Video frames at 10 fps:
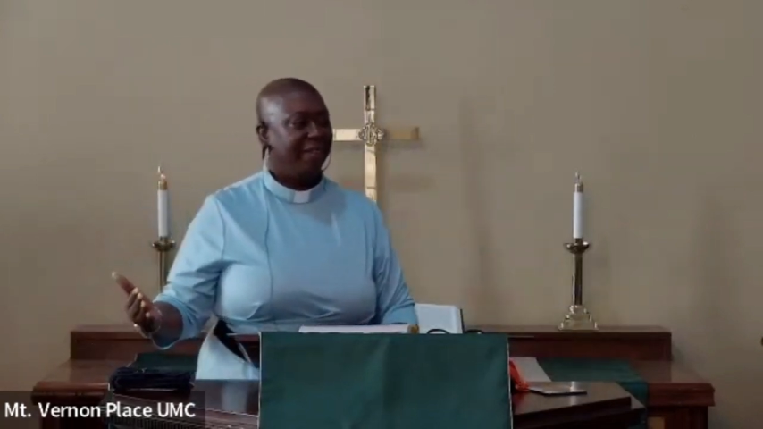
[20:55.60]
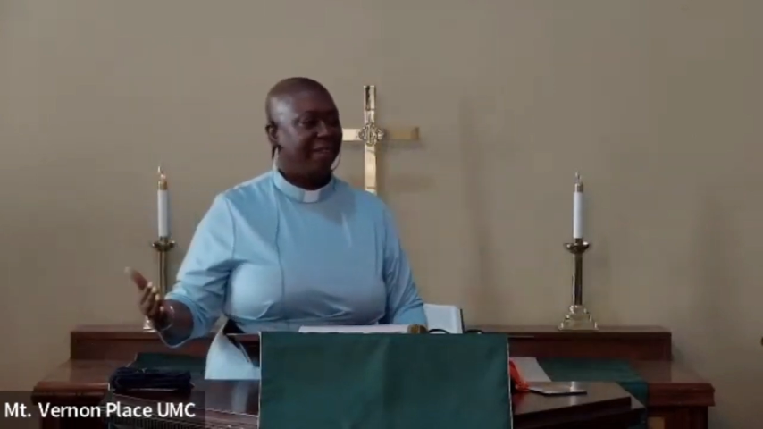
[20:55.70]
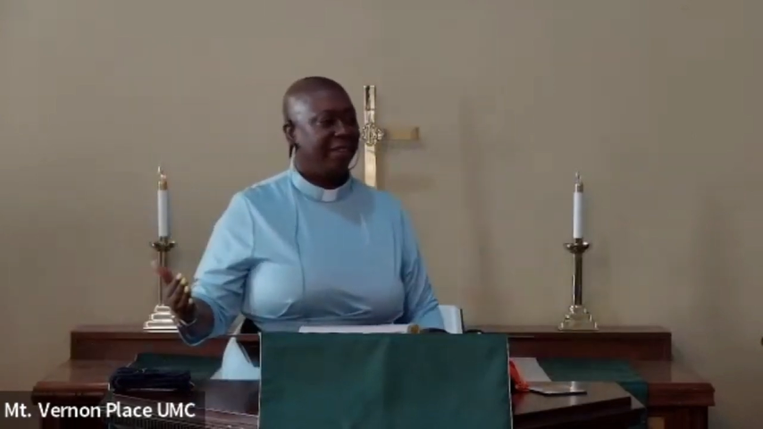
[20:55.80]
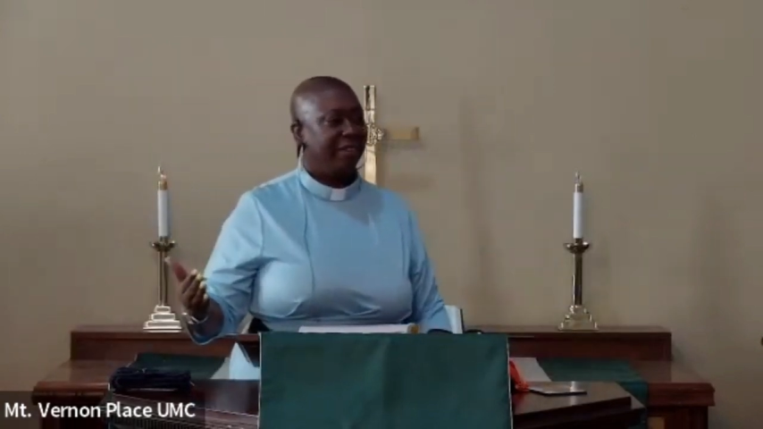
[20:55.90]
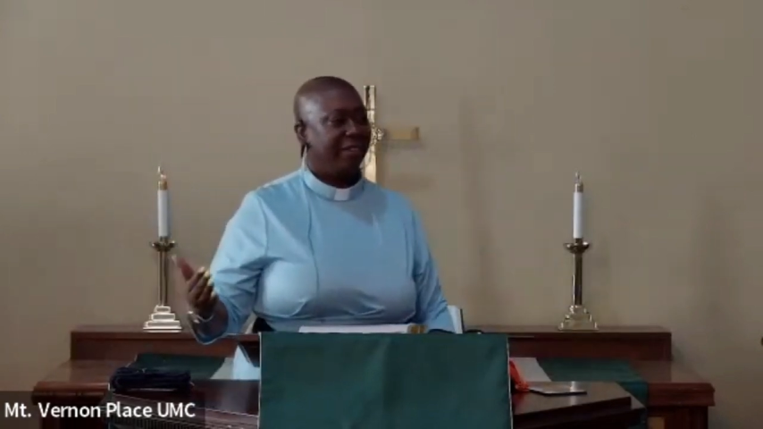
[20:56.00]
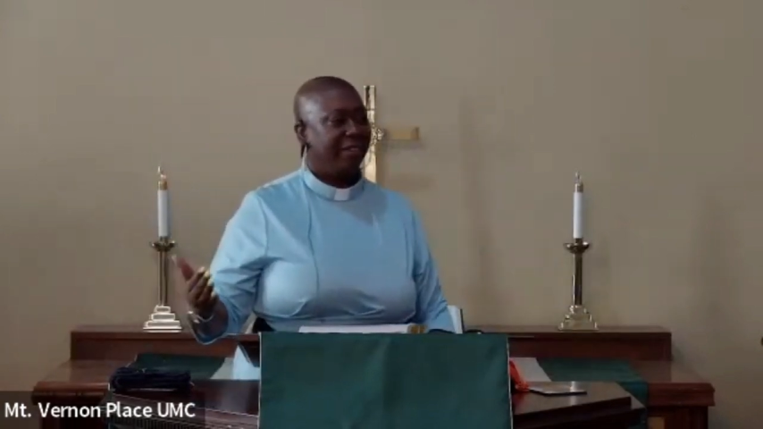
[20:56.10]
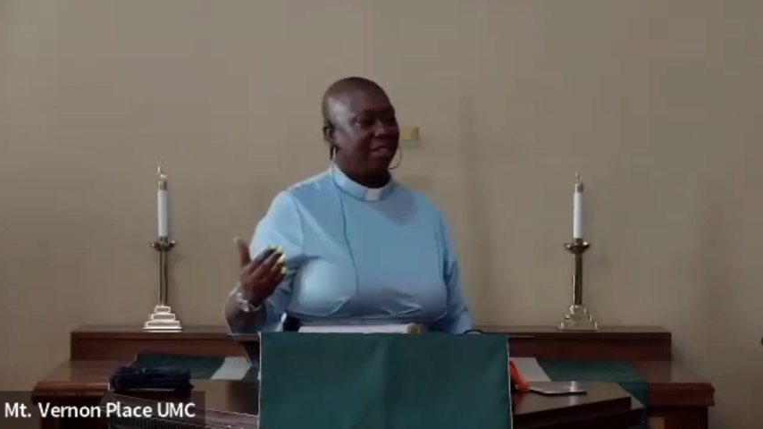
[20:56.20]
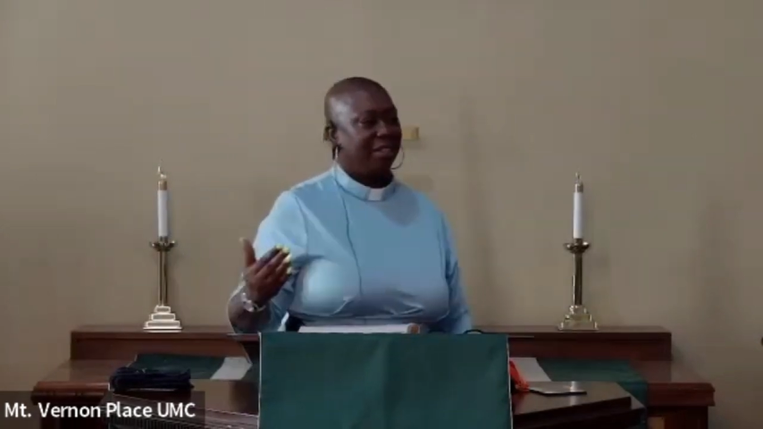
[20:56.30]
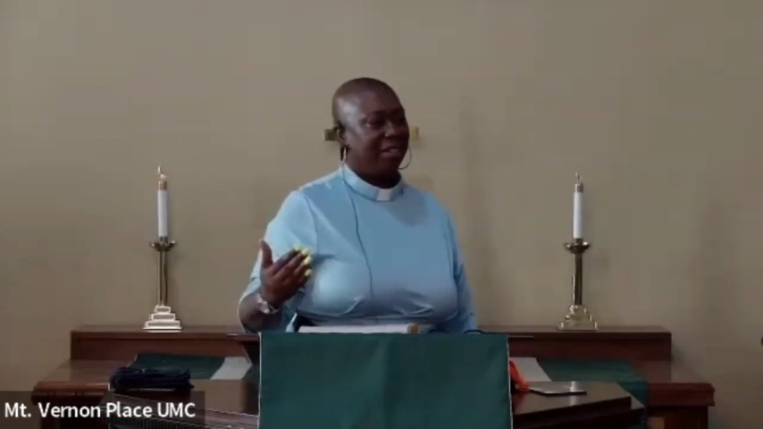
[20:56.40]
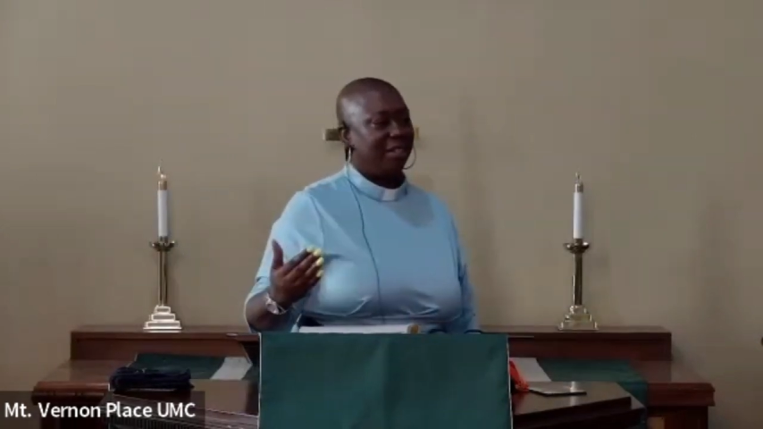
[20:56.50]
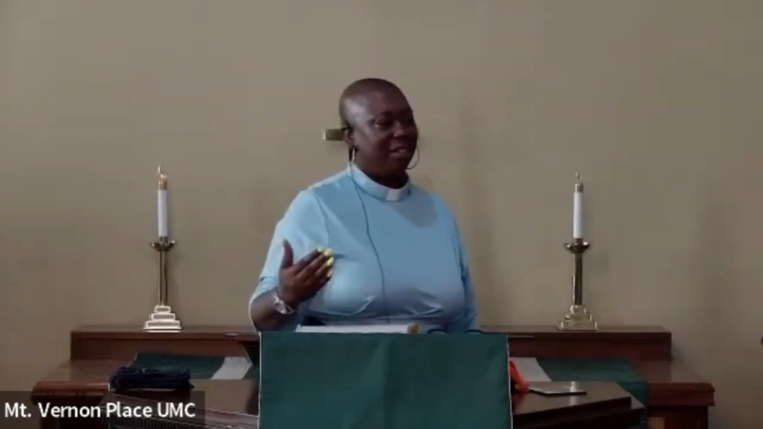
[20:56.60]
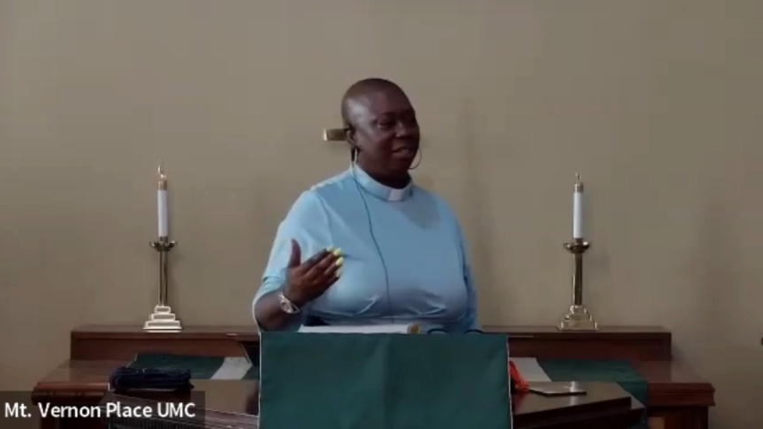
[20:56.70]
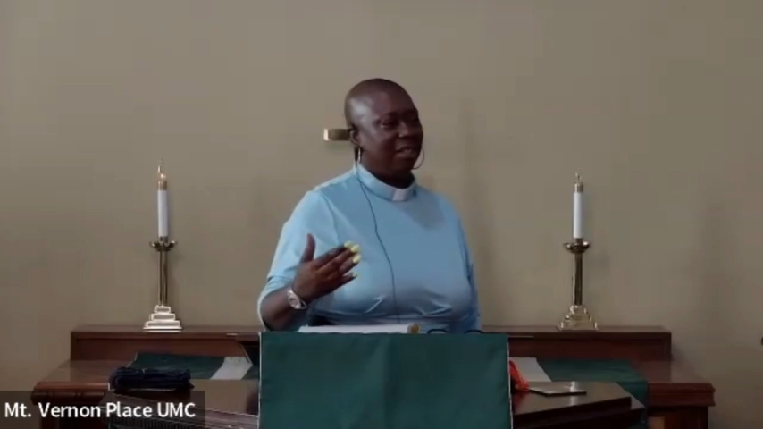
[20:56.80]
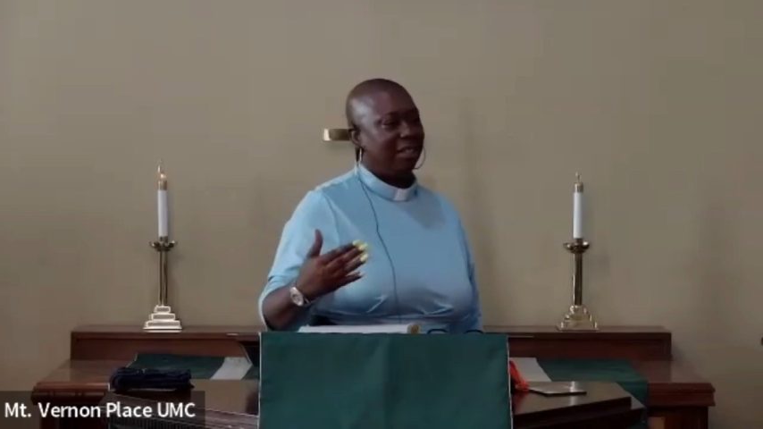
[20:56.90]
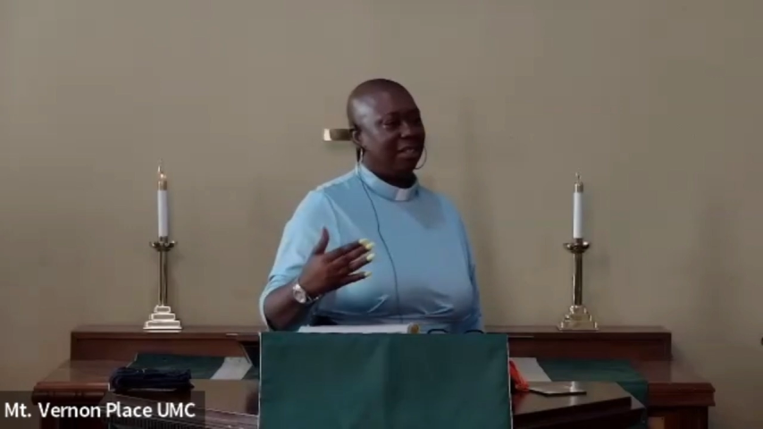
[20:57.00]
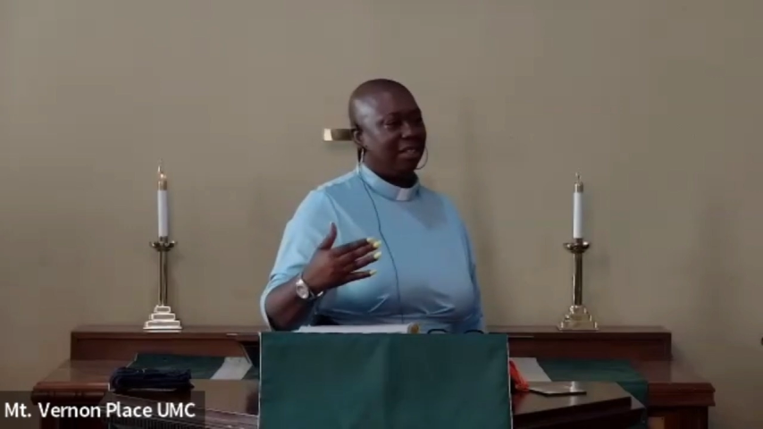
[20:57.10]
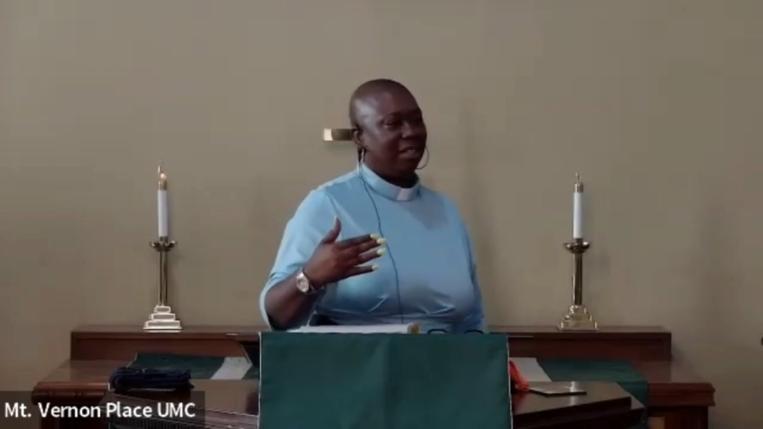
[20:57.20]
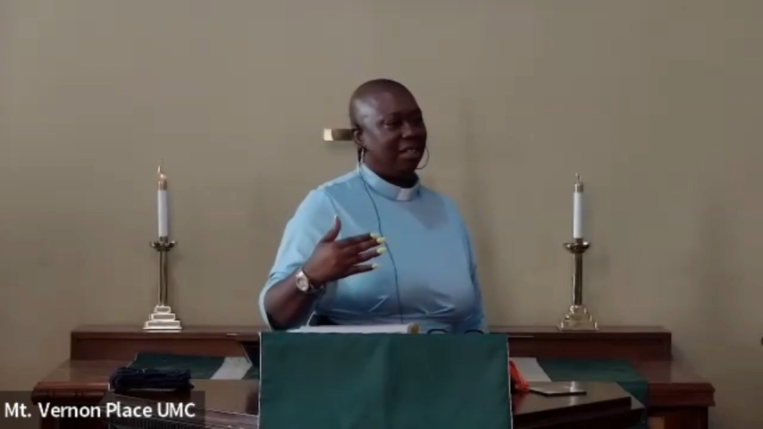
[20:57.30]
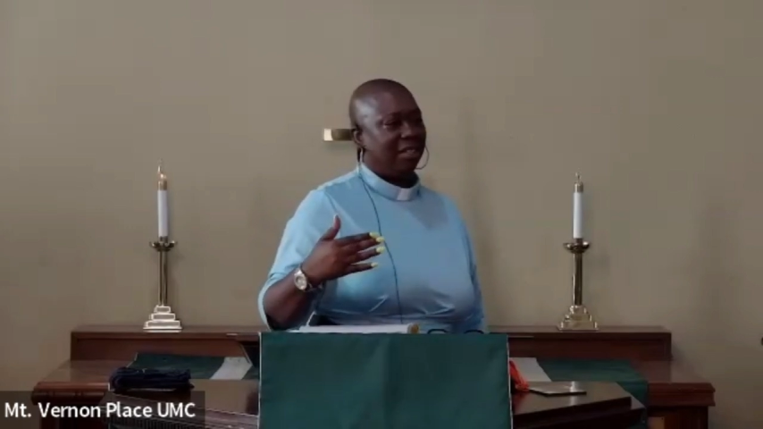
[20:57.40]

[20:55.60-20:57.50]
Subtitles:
Nobody speaks.